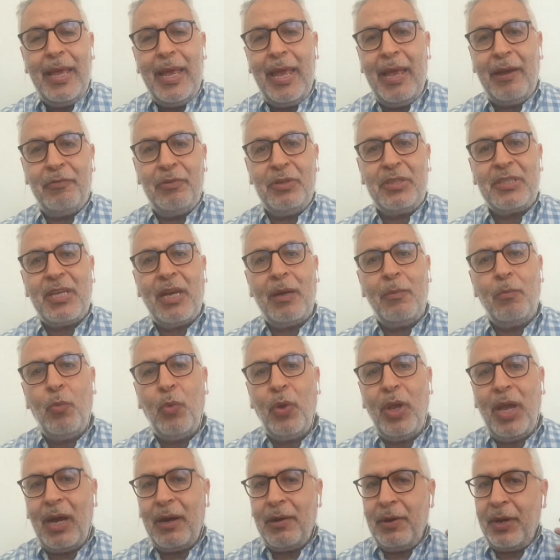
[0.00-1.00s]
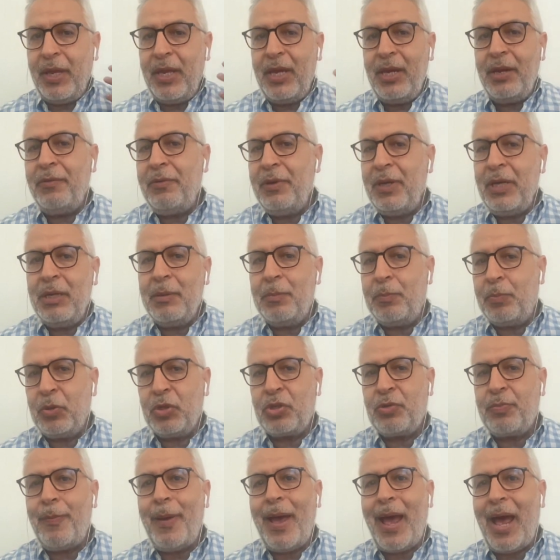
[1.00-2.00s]
every time we are hearing a
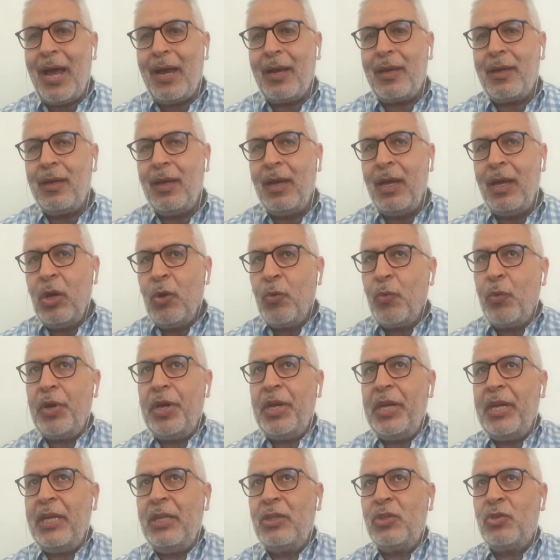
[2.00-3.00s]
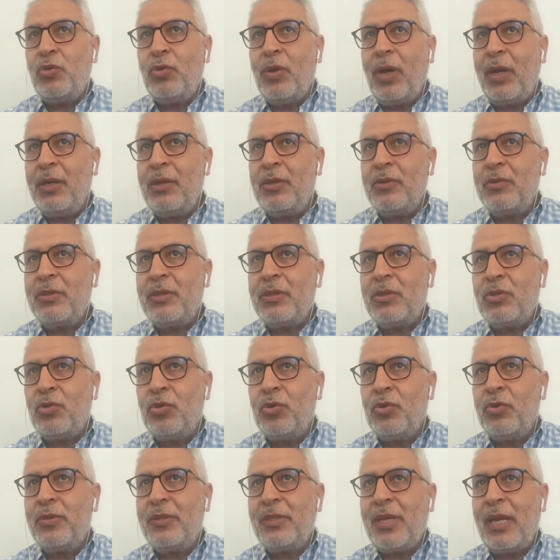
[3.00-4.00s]
pushback, we need
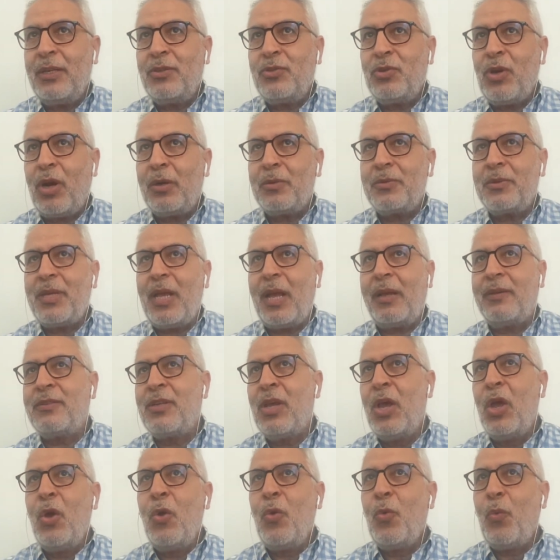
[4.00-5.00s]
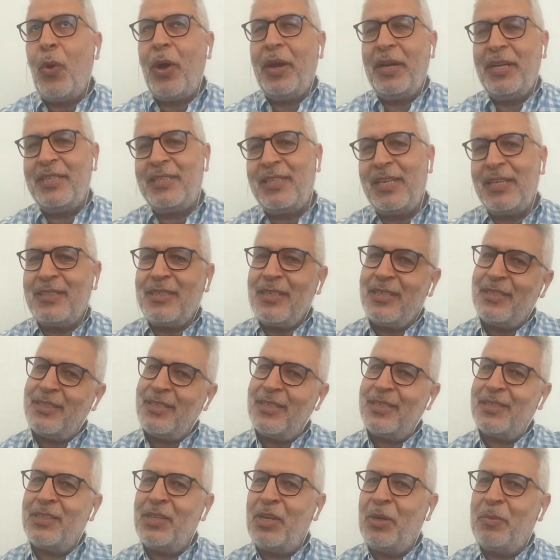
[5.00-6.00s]
to say to ourselves, what is this? Is
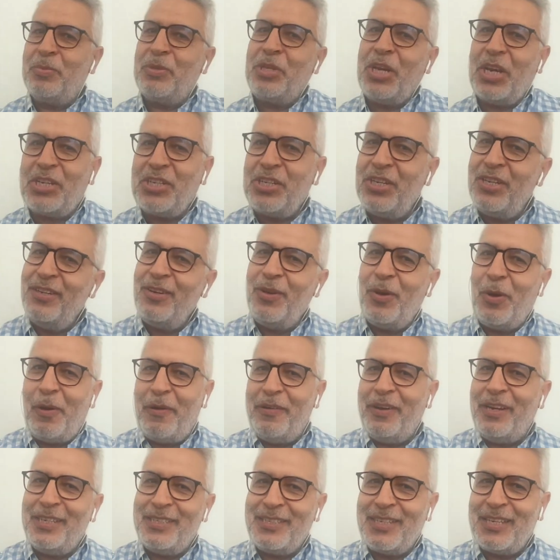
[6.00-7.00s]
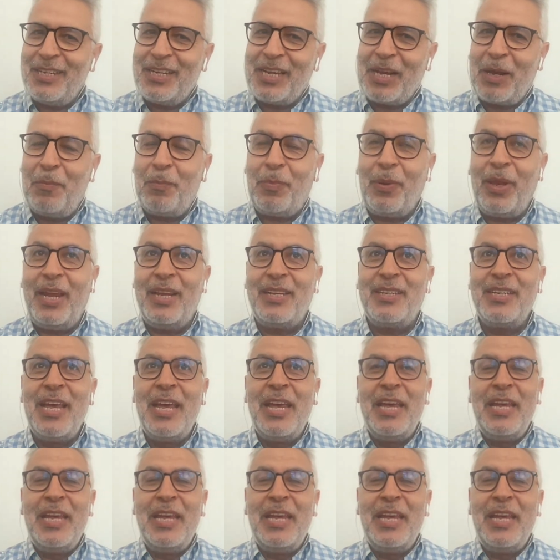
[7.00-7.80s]
this an objection or is it a complaint?